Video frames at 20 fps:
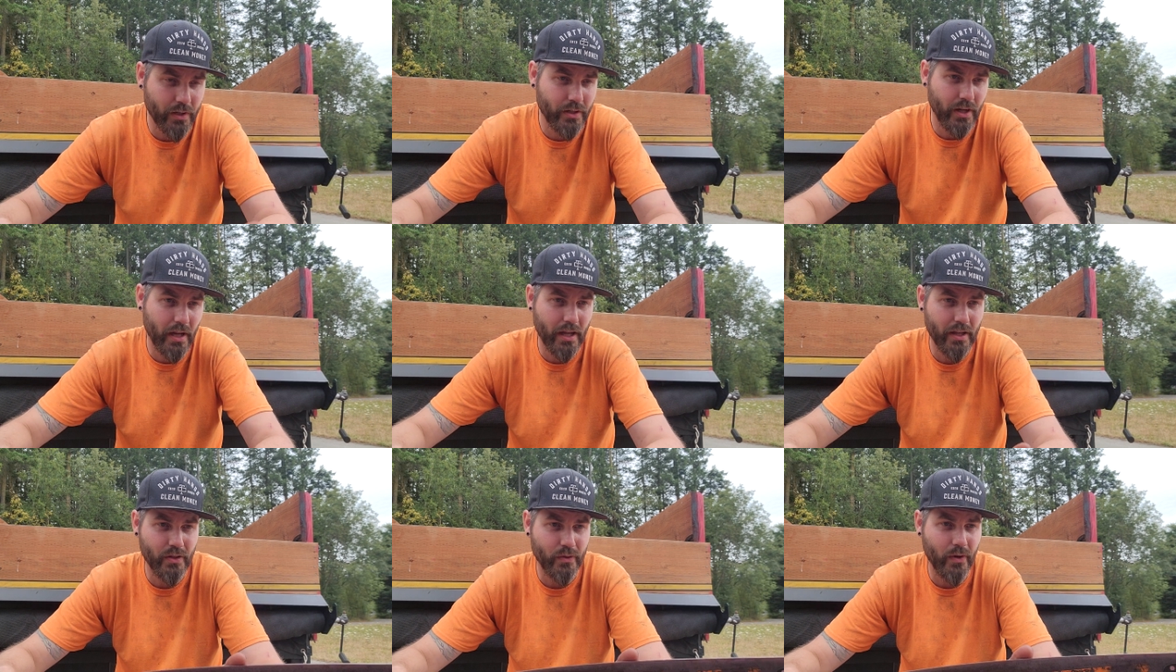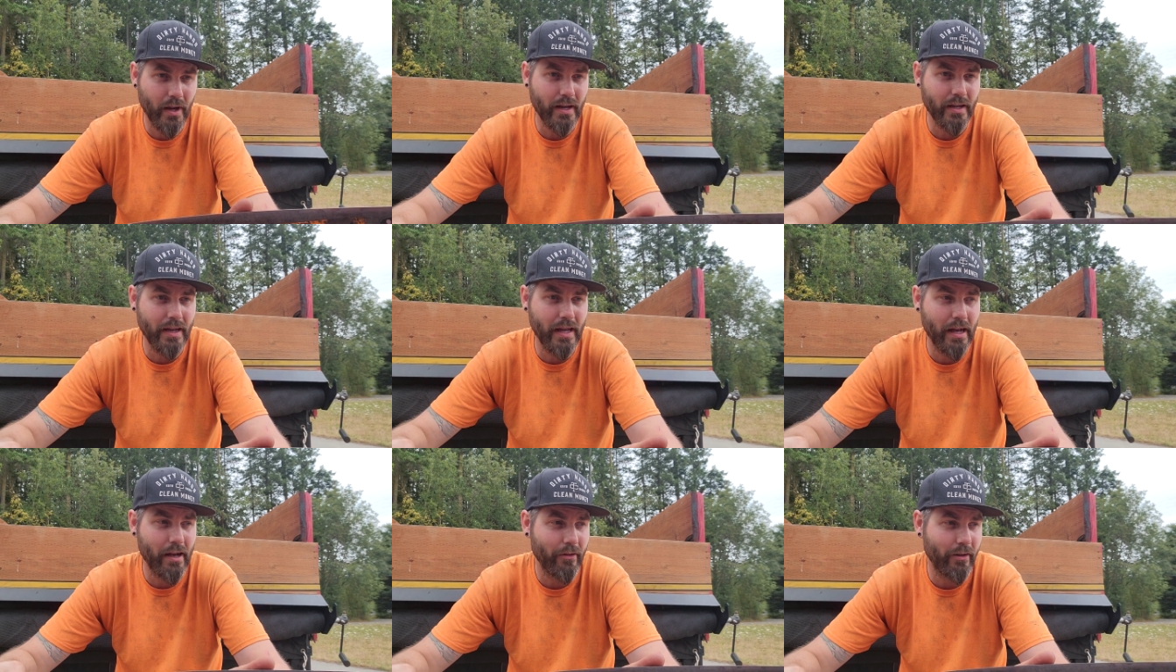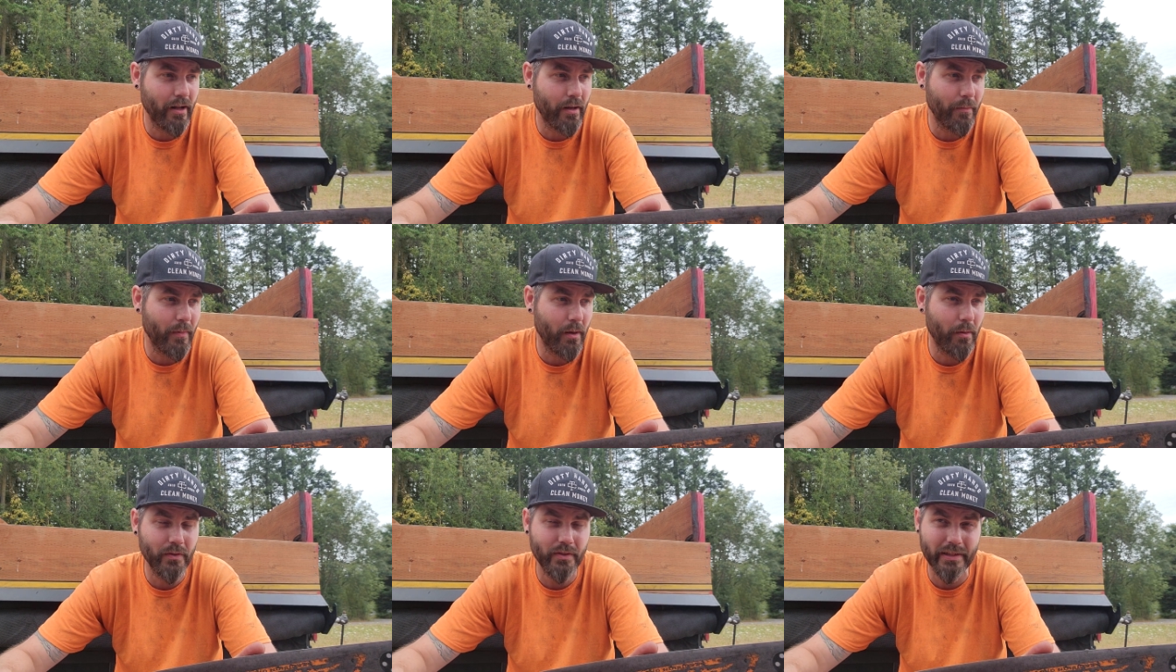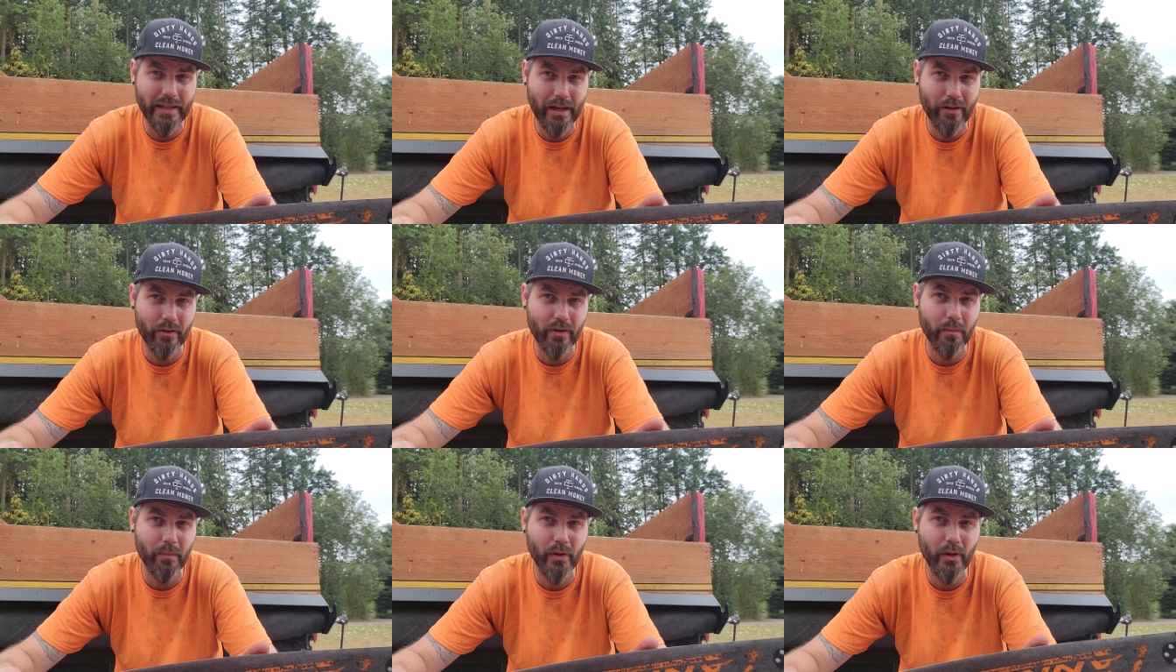chains right now, and I'm almost
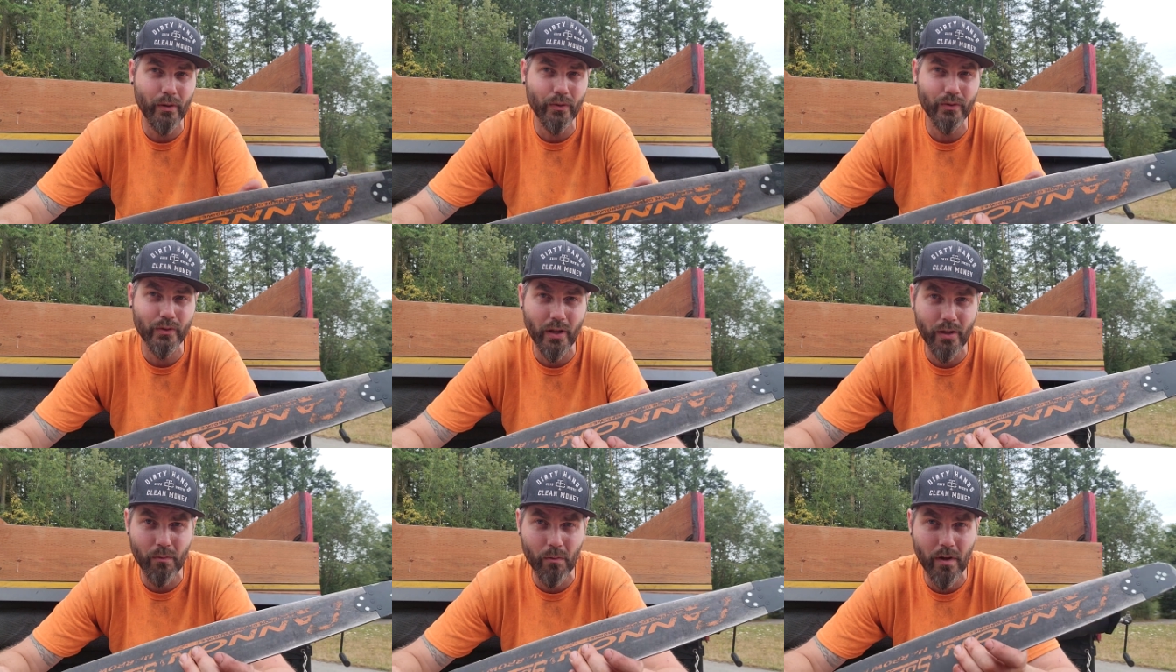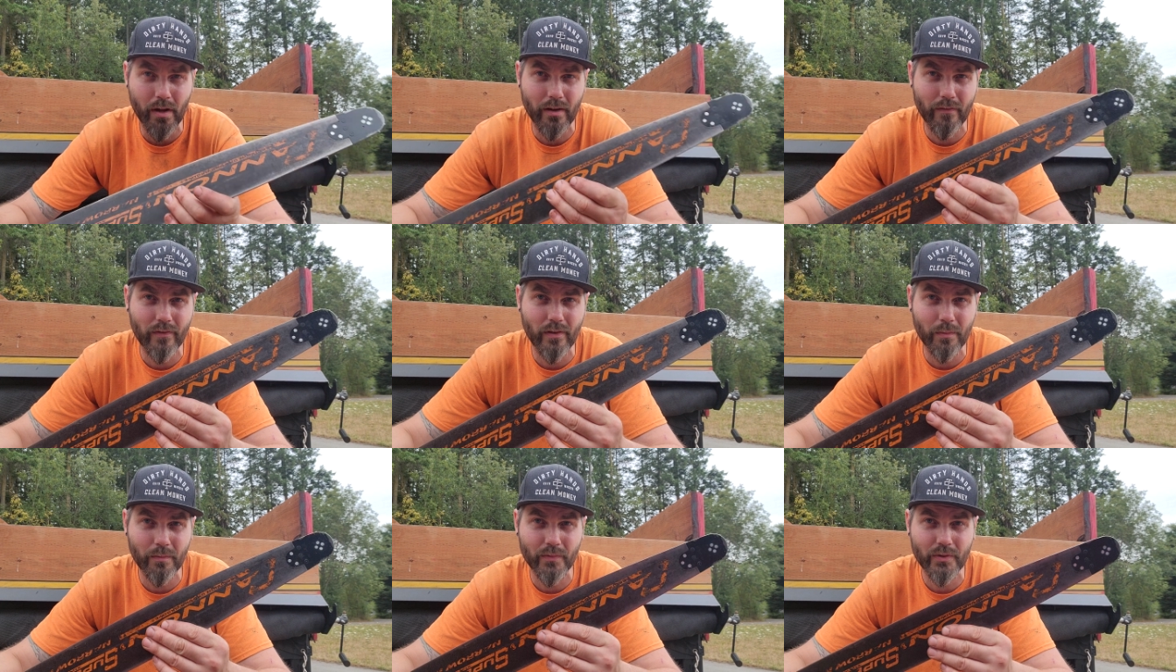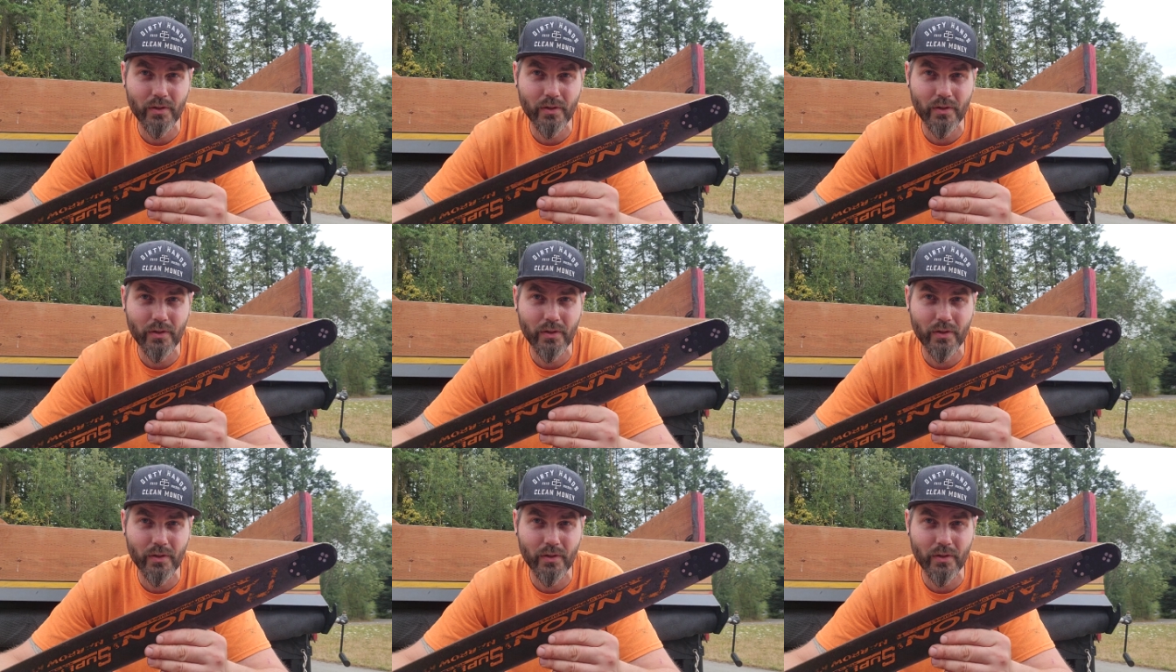down to the bones on one of them.